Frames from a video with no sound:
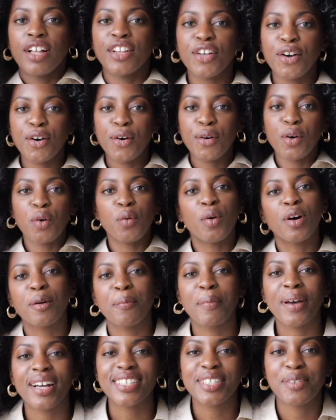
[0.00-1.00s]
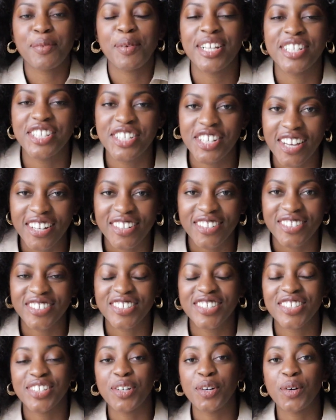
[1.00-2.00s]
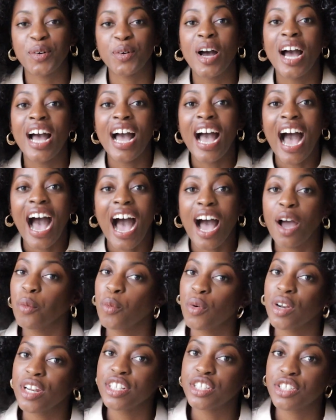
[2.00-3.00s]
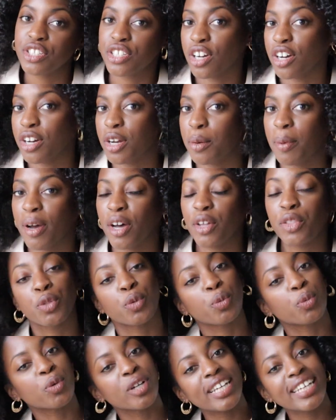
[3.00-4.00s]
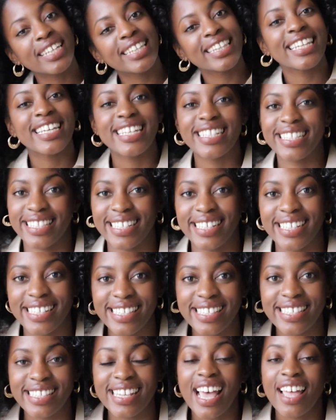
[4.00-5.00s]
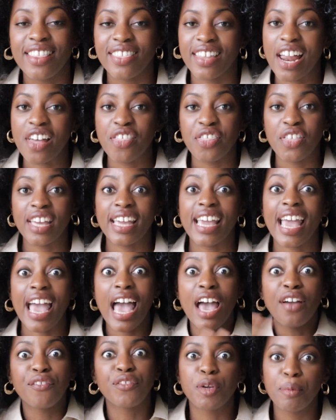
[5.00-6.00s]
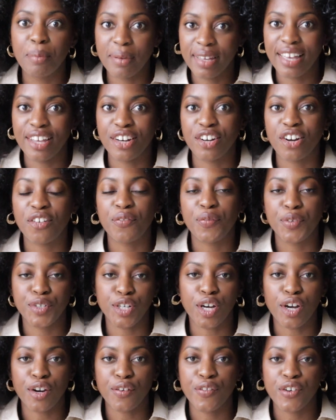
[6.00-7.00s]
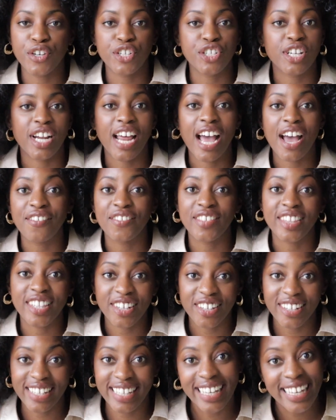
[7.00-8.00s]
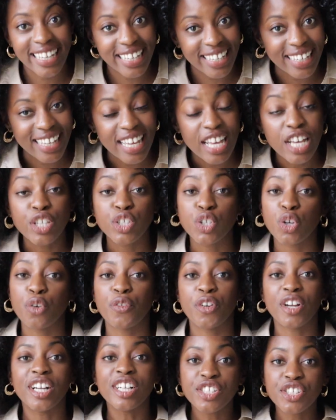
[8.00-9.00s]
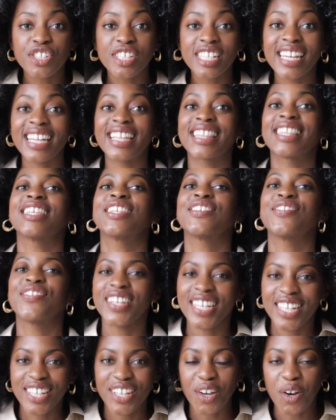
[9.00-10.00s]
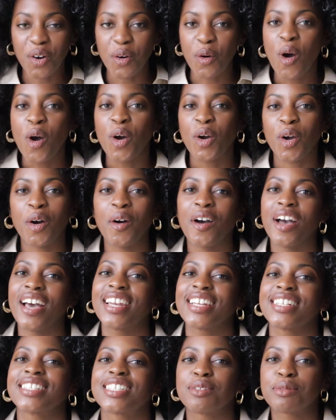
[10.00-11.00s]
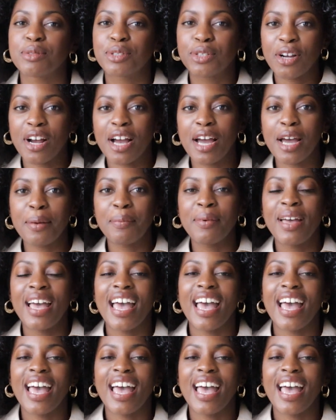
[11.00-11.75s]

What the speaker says: Hello and welcome back to my channel. So I wanted to talk about 3 lenses that I think every beginner photographer should have in their kit. So if you're interested in this video, go ahead and subscribe